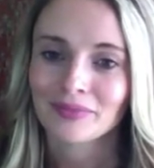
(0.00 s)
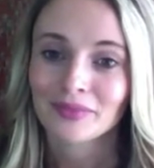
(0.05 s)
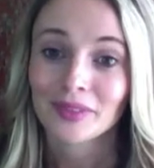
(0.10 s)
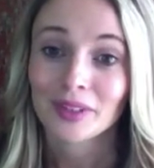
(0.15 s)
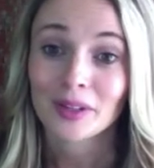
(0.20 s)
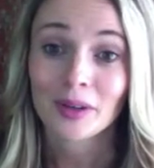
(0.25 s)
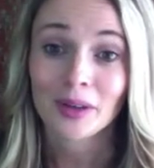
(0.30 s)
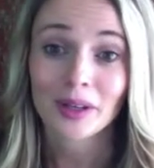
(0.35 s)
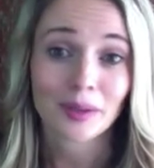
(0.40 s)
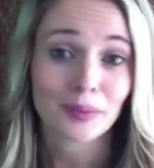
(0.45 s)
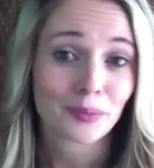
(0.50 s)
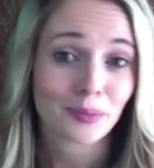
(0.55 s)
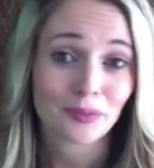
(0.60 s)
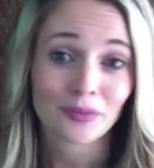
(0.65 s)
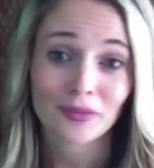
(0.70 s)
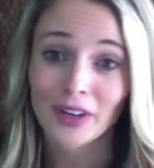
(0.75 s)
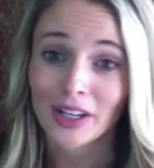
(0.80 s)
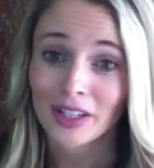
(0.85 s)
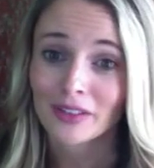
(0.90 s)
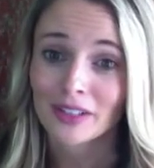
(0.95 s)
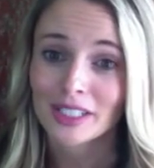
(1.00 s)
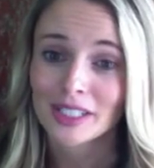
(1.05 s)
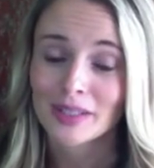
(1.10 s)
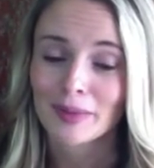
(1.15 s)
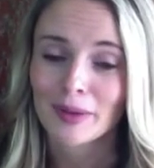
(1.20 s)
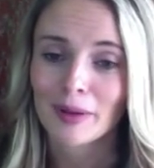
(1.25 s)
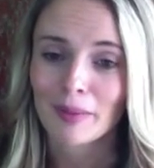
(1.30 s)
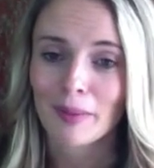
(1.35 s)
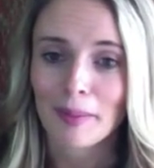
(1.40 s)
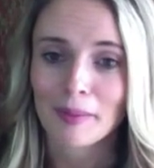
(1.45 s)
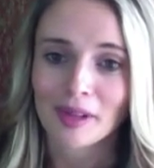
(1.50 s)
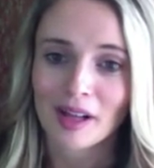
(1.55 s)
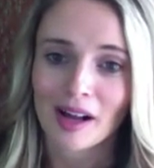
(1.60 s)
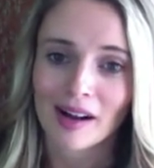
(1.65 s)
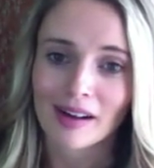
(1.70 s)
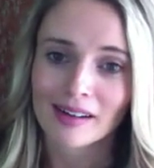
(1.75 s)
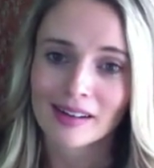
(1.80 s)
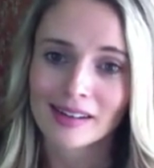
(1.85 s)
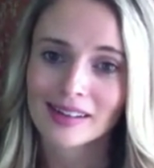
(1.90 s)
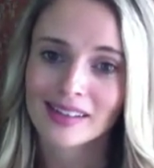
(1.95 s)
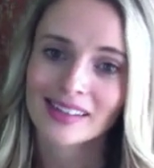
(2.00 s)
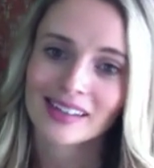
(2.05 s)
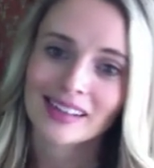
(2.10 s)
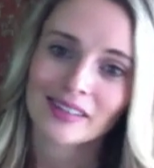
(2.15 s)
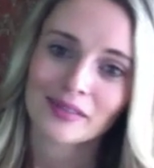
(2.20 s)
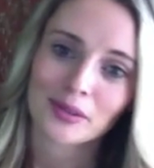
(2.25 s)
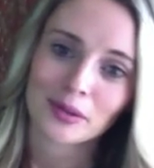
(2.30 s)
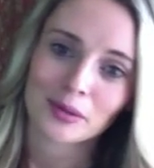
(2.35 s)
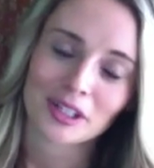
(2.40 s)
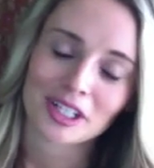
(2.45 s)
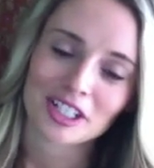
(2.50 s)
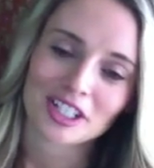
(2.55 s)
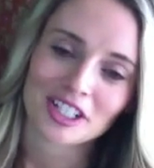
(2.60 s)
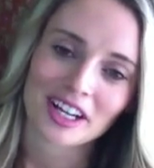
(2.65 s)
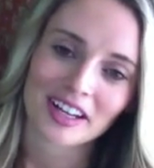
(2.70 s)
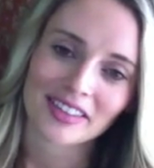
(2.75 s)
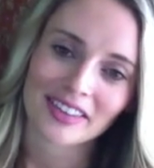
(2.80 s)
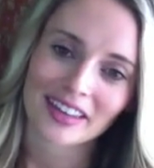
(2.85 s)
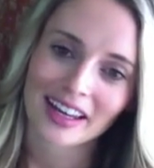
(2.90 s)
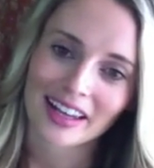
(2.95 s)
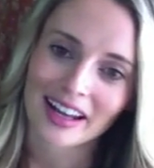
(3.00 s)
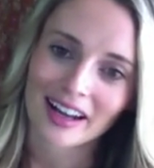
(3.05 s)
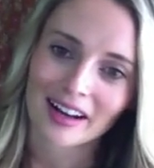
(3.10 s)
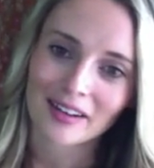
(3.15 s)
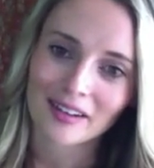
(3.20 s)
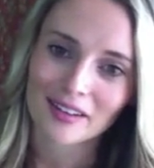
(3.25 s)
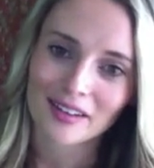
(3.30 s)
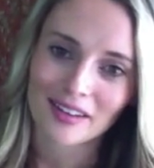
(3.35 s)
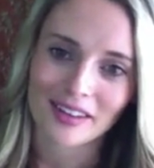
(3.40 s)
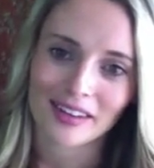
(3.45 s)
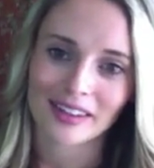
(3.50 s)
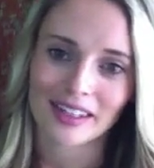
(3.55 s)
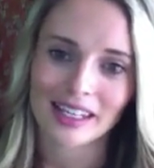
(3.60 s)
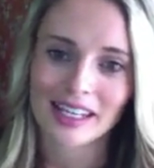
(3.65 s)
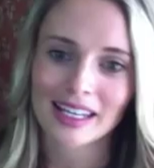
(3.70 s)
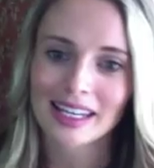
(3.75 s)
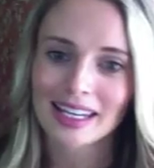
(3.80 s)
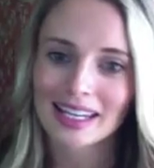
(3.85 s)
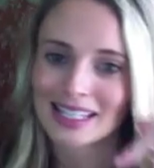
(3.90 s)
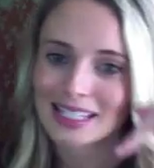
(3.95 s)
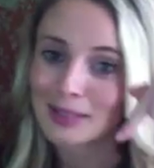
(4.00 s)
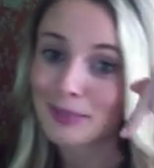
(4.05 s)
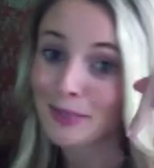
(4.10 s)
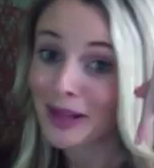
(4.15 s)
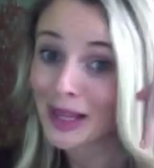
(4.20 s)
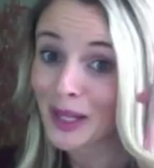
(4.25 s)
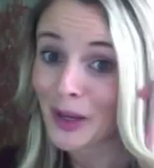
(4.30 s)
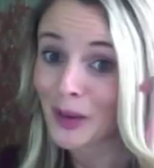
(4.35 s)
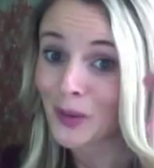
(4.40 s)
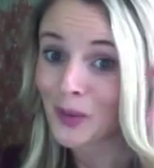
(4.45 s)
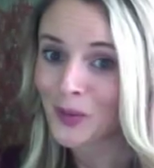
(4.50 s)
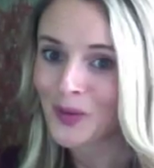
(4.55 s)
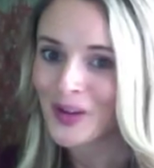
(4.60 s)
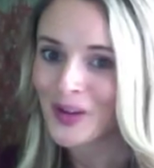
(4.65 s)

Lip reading: You can find the recipe on my blog if you want to check that out. The link is below.